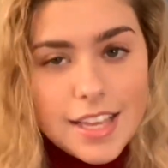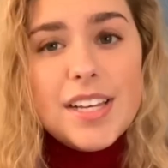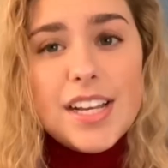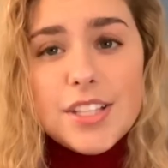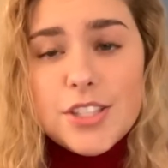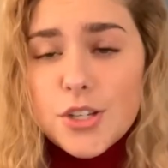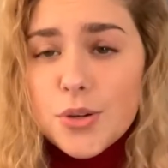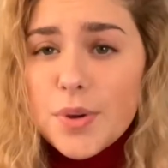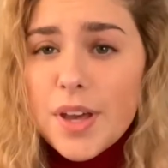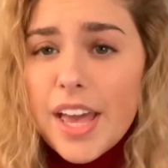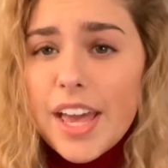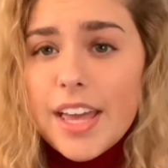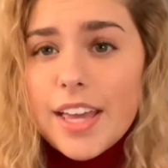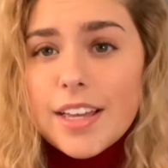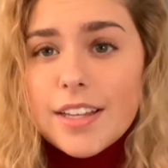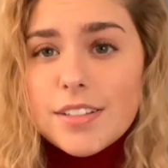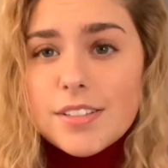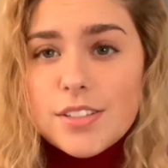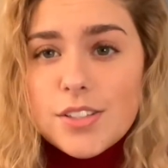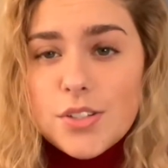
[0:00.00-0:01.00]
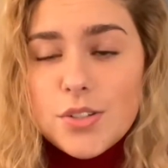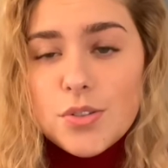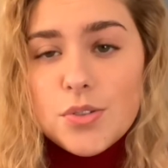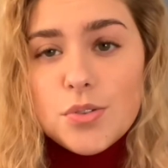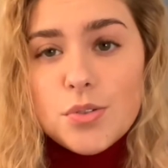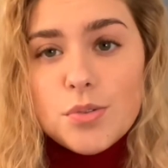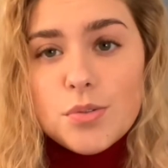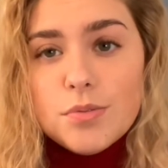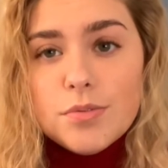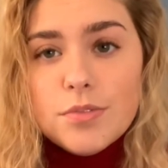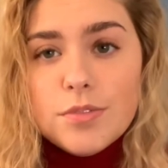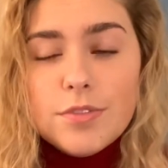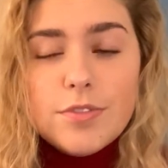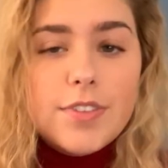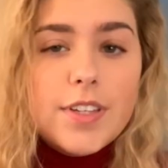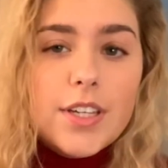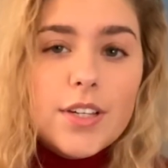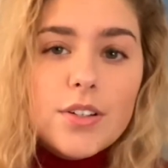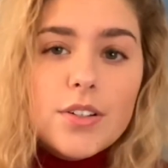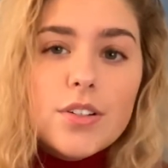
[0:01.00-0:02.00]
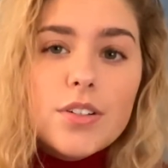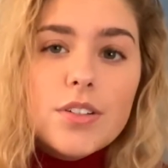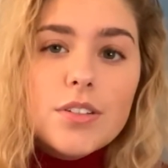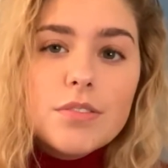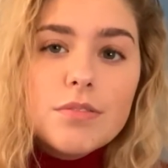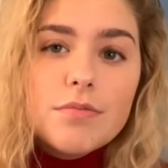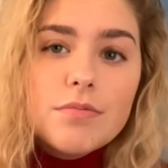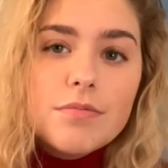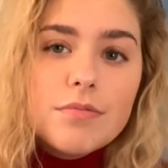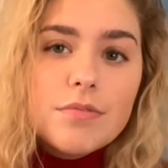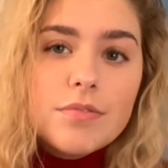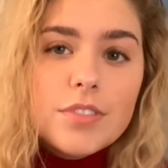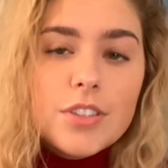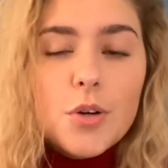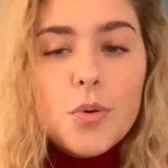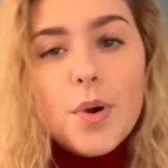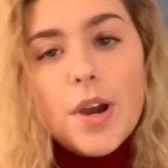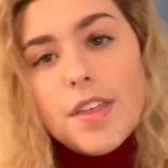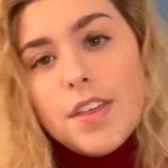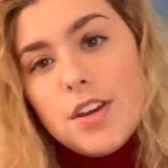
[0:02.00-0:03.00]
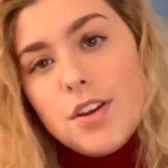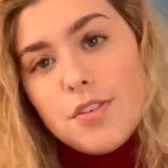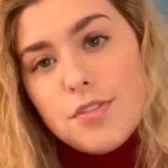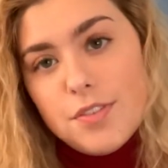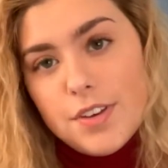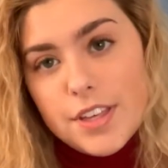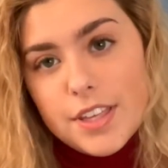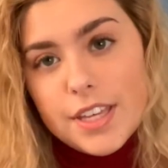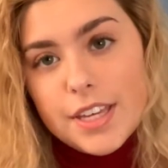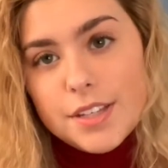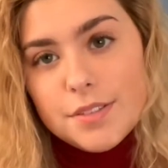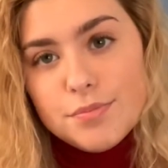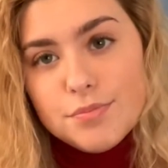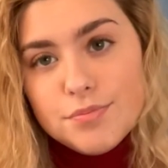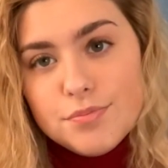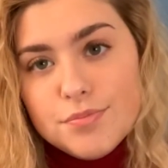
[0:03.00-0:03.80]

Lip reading: It's okay to feel the way that you're feeling.